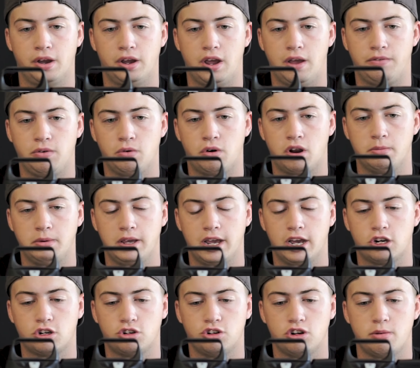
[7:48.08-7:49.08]
If you want to be
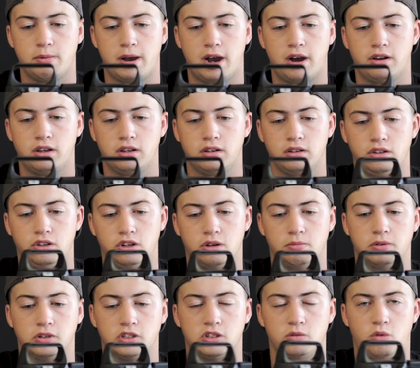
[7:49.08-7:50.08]
extra about it, you can
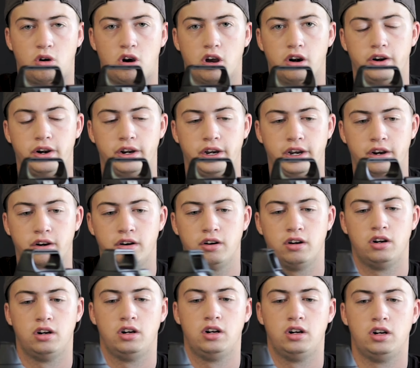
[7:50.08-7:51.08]
put some water in here,
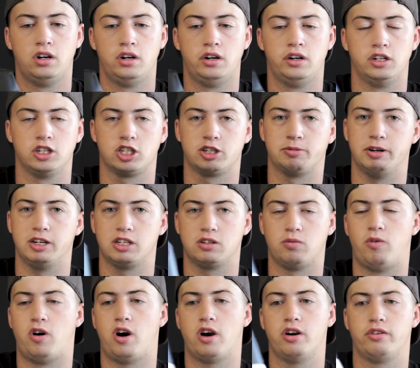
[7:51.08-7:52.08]
spray some
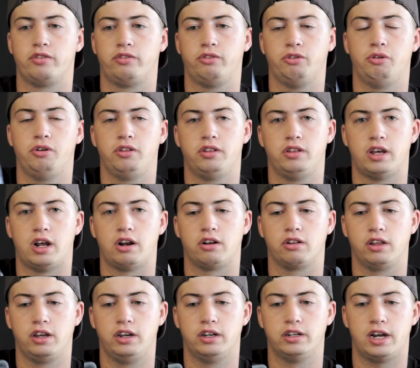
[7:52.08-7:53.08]
water through it, that'll
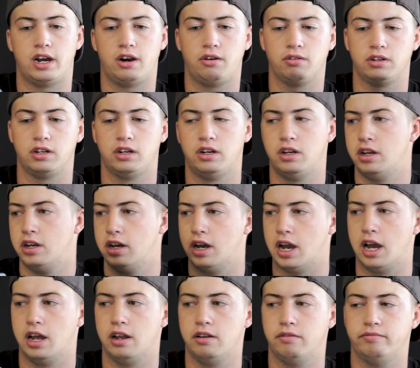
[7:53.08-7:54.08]
clean it out.
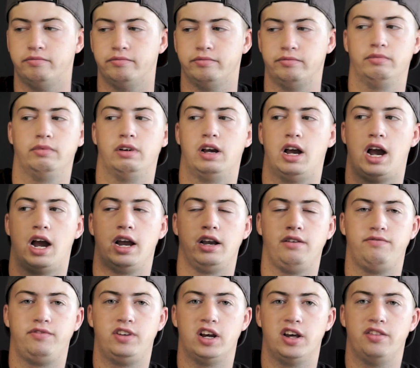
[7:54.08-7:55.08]

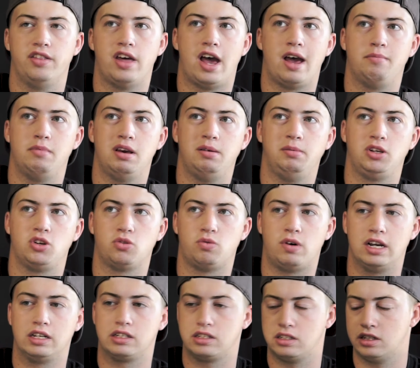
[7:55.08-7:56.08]
I've done that maybe
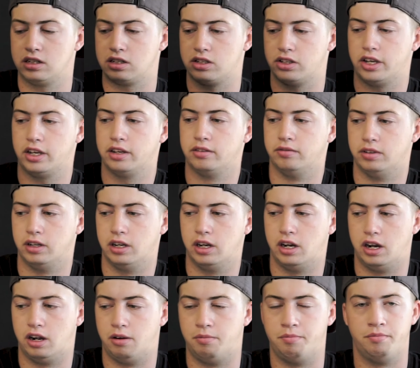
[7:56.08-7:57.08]
twice in this thing.
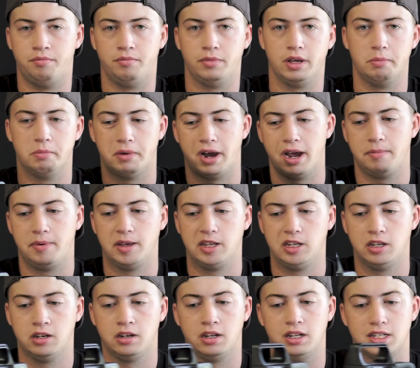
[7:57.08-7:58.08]
In my
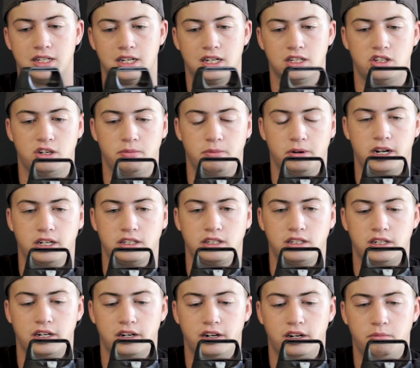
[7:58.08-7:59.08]
opinion, it's not super
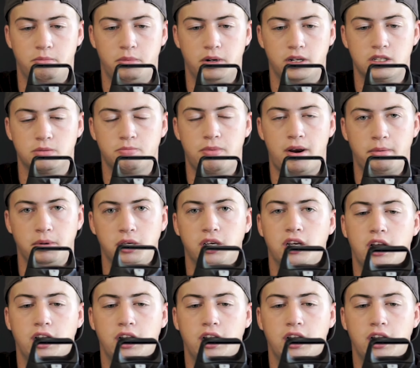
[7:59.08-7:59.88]
necessary, but it's probably a good